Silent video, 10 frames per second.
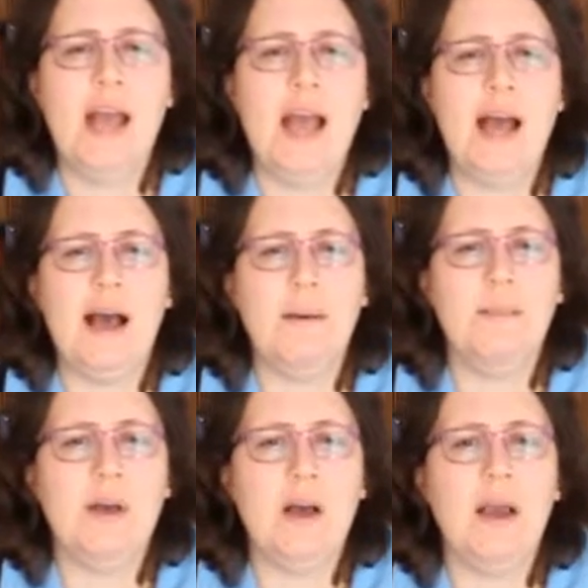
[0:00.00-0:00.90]

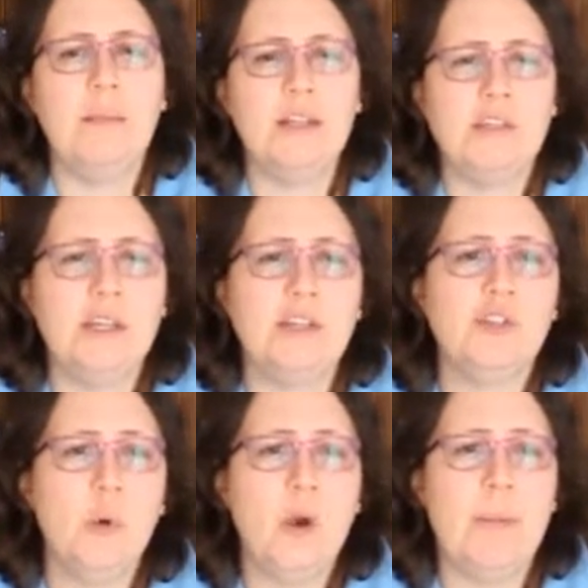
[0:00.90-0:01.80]
I'm actually going to
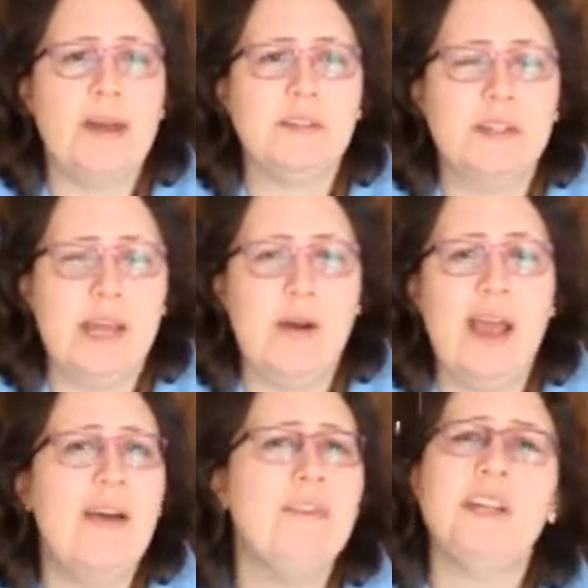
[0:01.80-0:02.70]
talk about it now. I
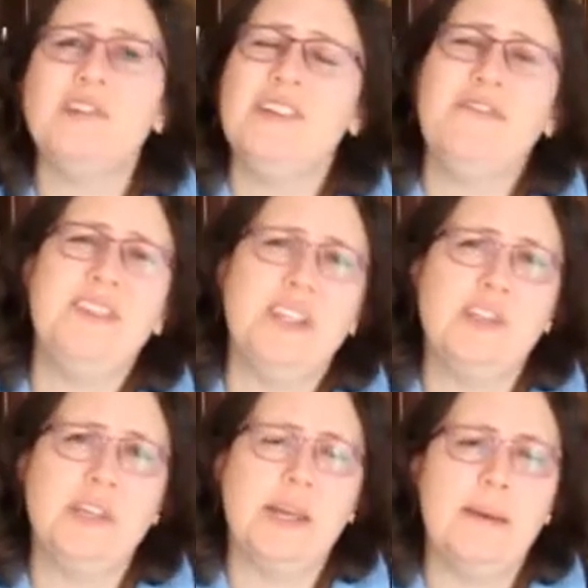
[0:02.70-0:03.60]
haven't actually finished
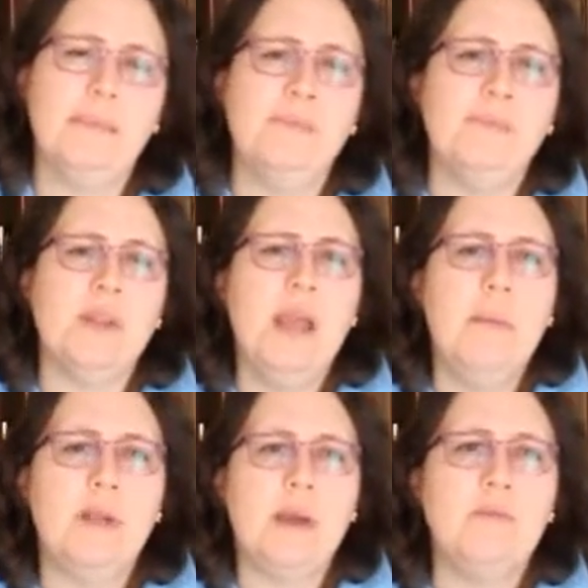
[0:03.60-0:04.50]
it yet,
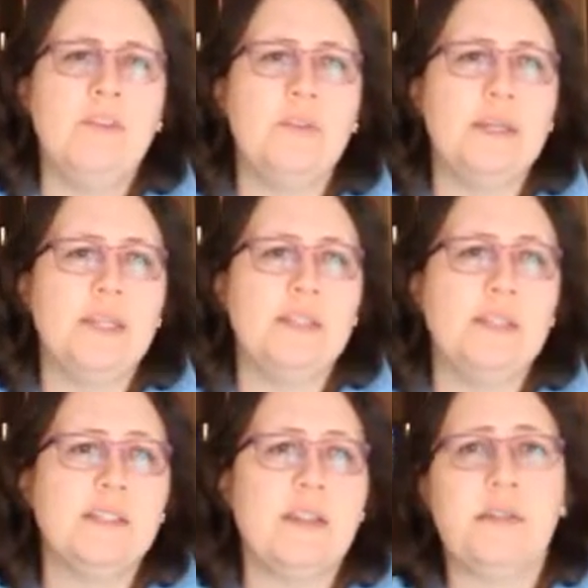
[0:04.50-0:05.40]
but I'm filming this,
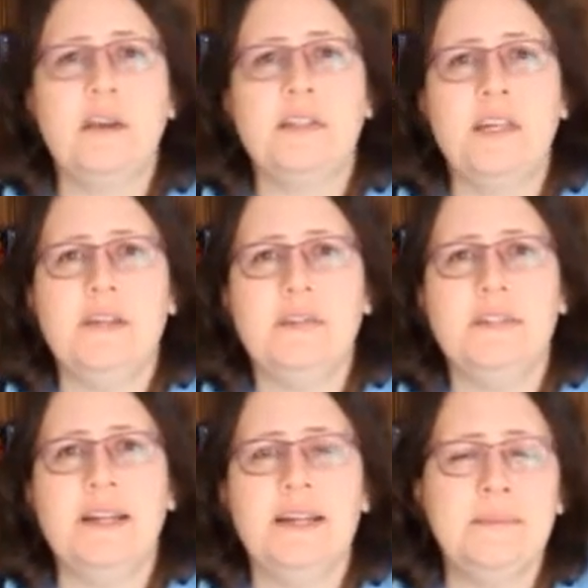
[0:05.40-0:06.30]
it's the 30th
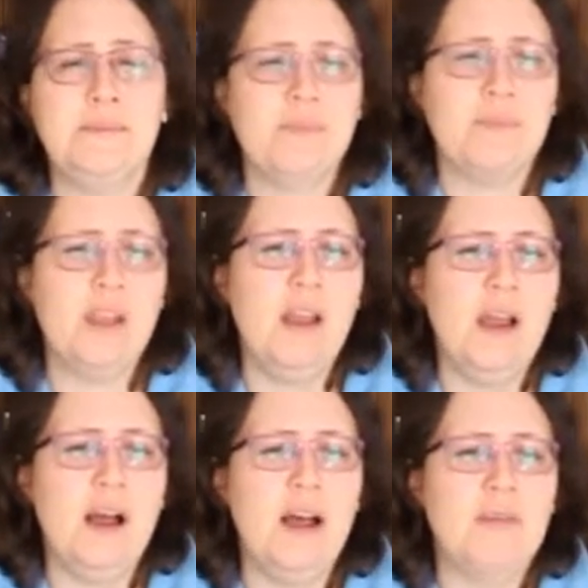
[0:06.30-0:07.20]
today.
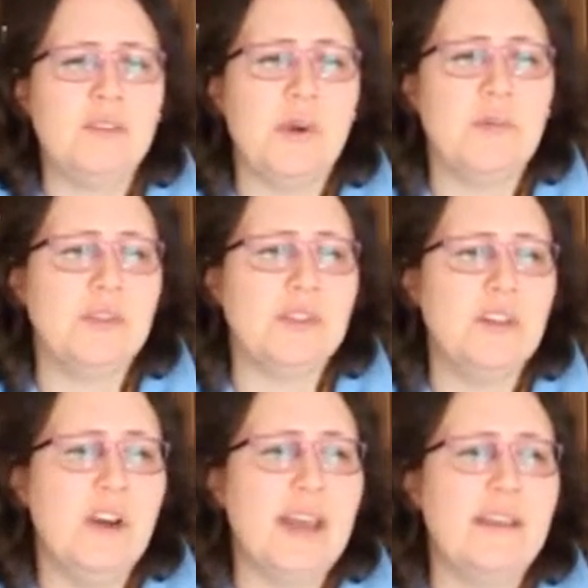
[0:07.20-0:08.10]
So I've got
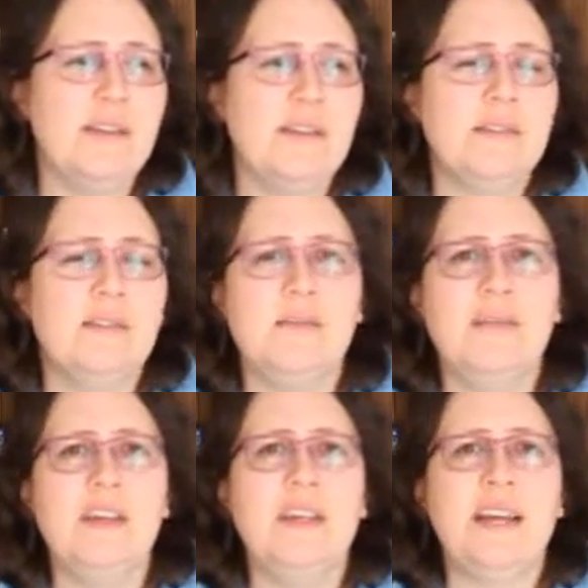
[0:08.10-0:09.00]
tonight to
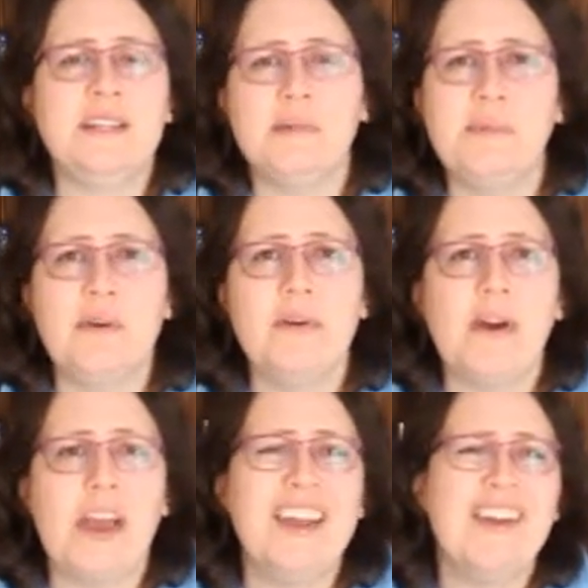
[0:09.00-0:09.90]
read and tomorrow
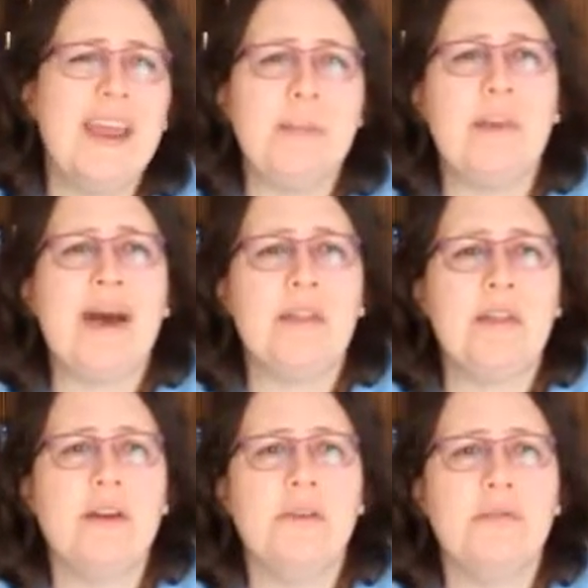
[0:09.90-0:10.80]
night, and I am about a
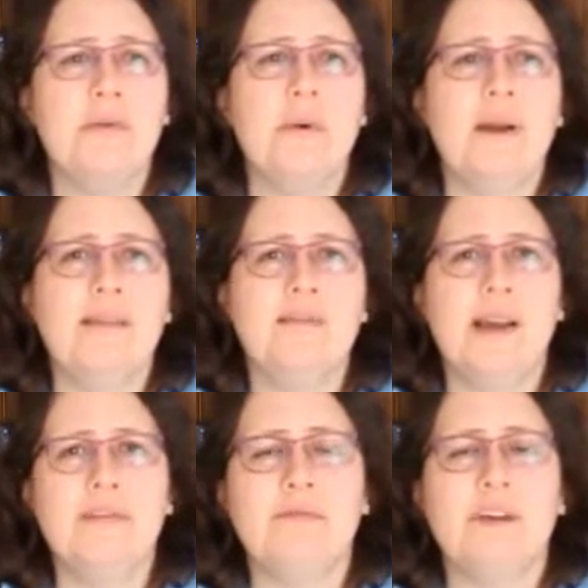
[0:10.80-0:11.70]
third through,
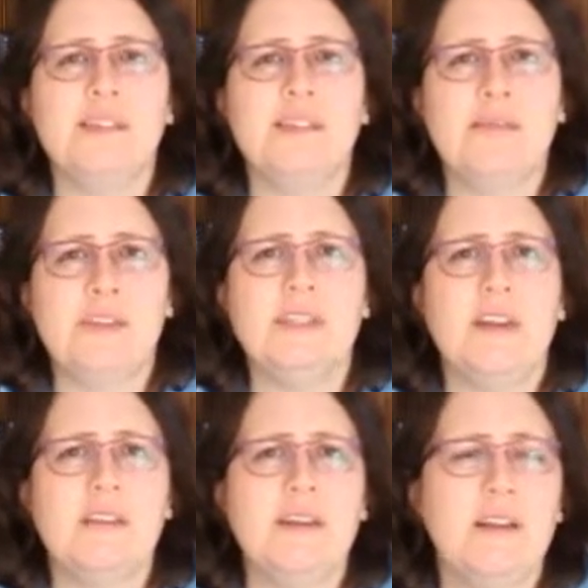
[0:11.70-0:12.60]
having
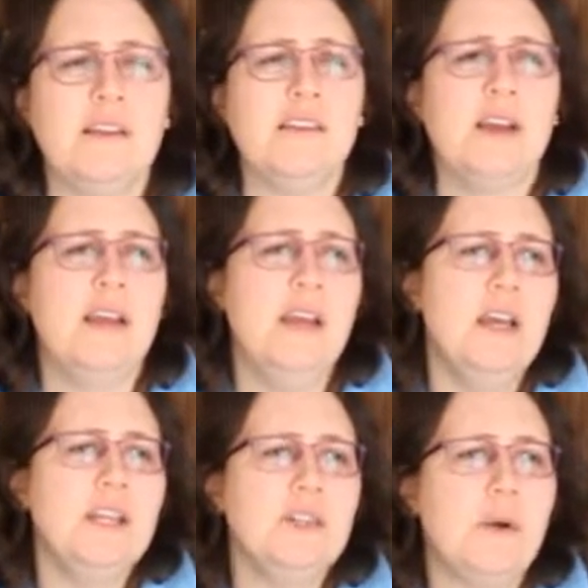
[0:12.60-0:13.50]
started it last night.
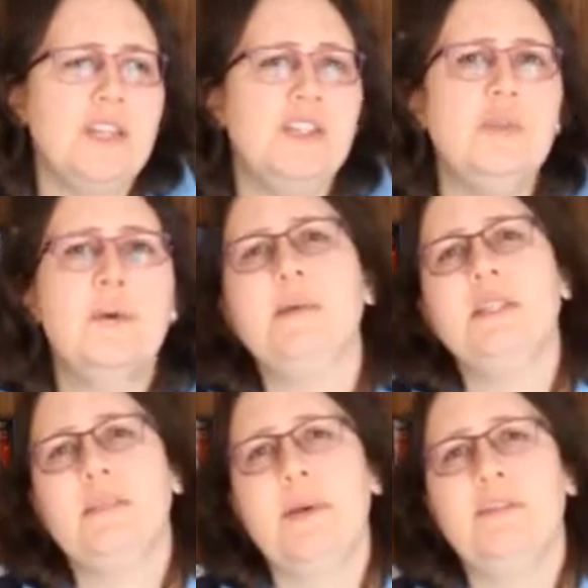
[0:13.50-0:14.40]
So I do
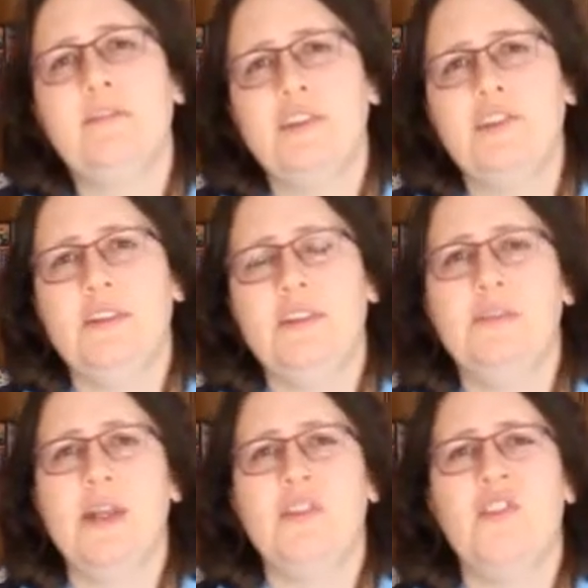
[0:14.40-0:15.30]
anticipate finishing this
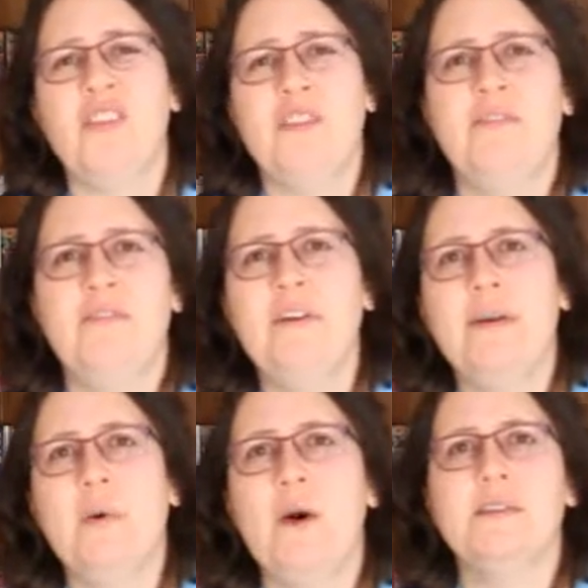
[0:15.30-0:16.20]
month, or at the very
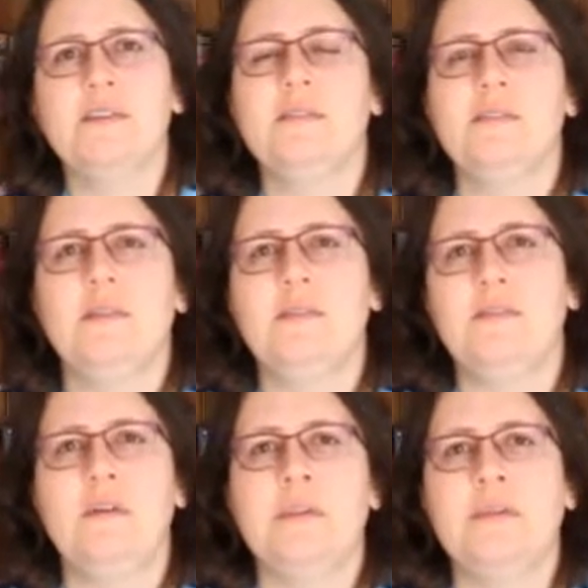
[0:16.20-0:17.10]
worst on the
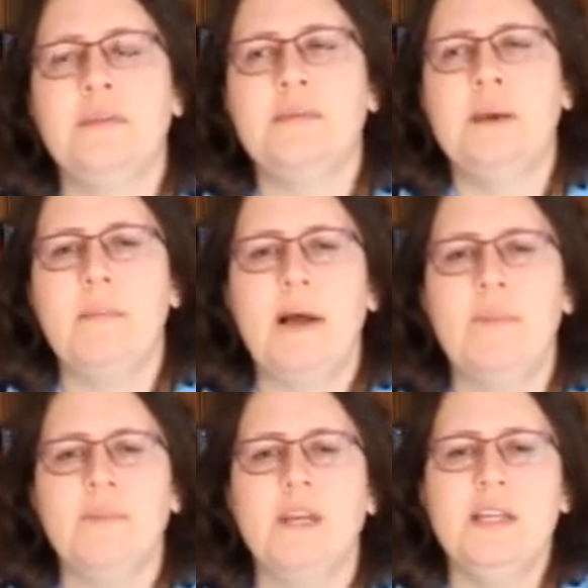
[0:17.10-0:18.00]
1st of September.
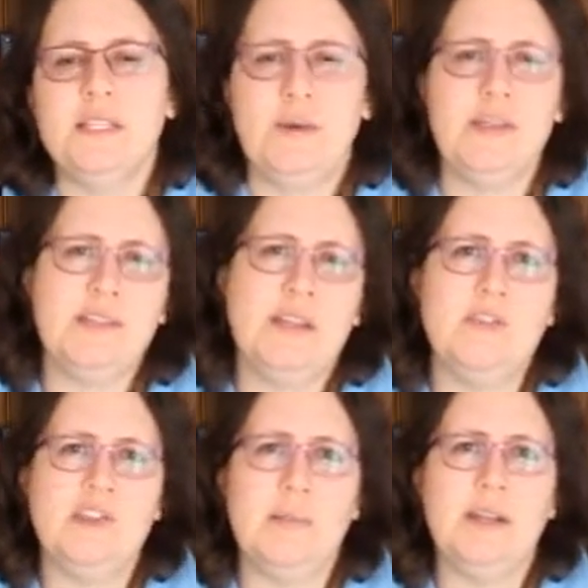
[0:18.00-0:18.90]
So as
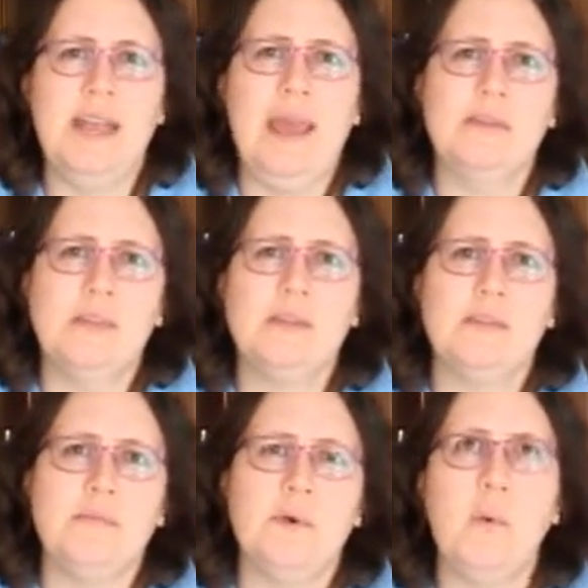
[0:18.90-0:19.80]
such, I'm going to count it as
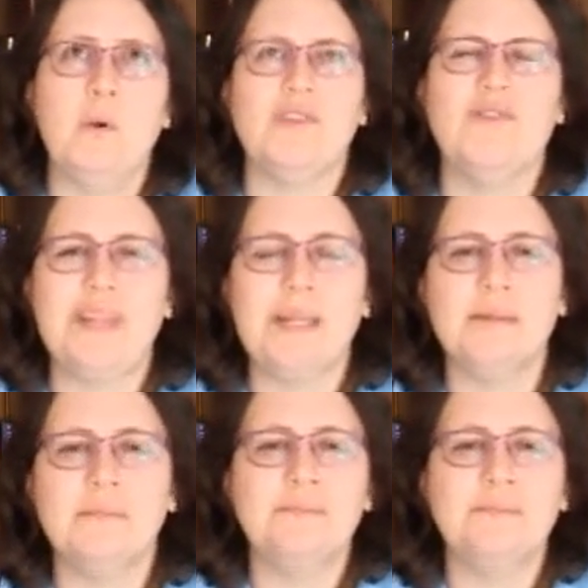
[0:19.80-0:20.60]
an August read.